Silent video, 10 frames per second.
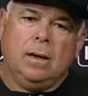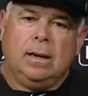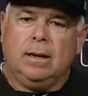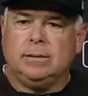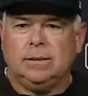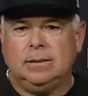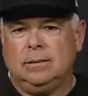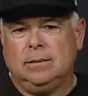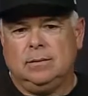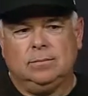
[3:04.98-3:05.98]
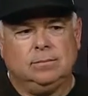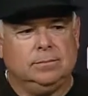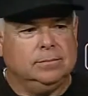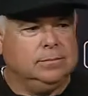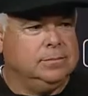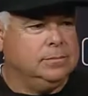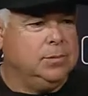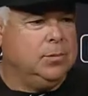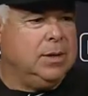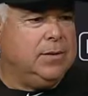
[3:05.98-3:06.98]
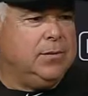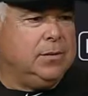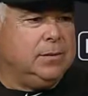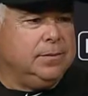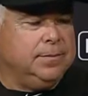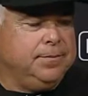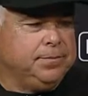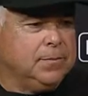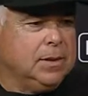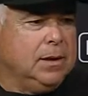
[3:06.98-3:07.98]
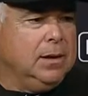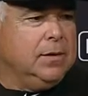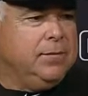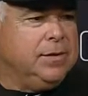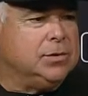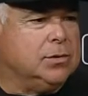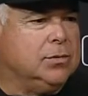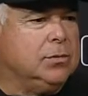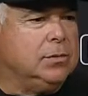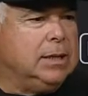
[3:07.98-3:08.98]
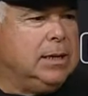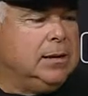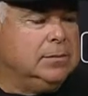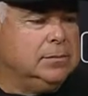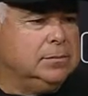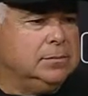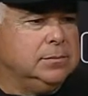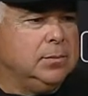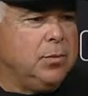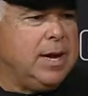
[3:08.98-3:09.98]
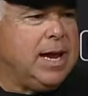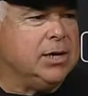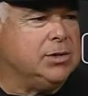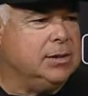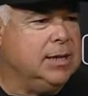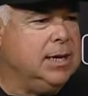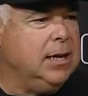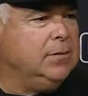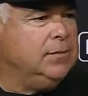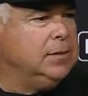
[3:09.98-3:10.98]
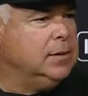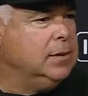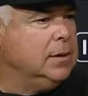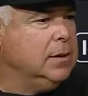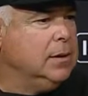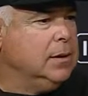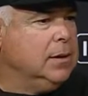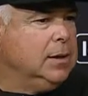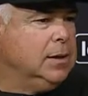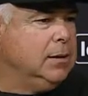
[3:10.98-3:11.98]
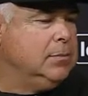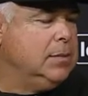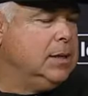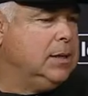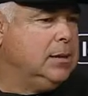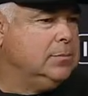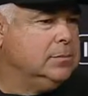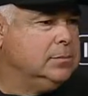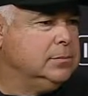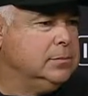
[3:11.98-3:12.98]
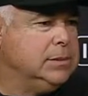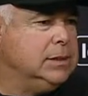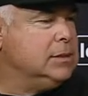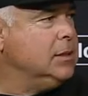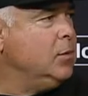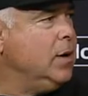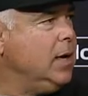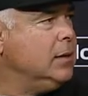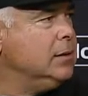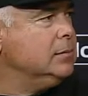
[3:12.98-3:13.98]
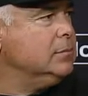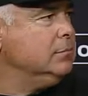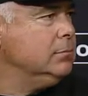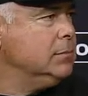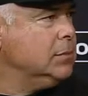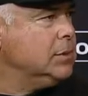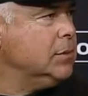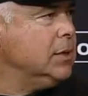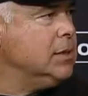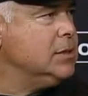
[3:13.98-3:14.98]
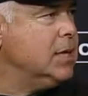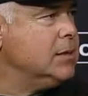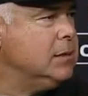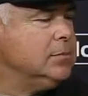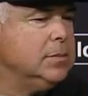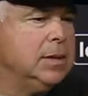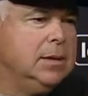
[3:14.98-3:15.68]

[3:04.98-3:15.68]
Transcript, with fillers: I guess he, you know, whatever physical uh, reaction he gave him uh, didn't sit well, and so he ejected him.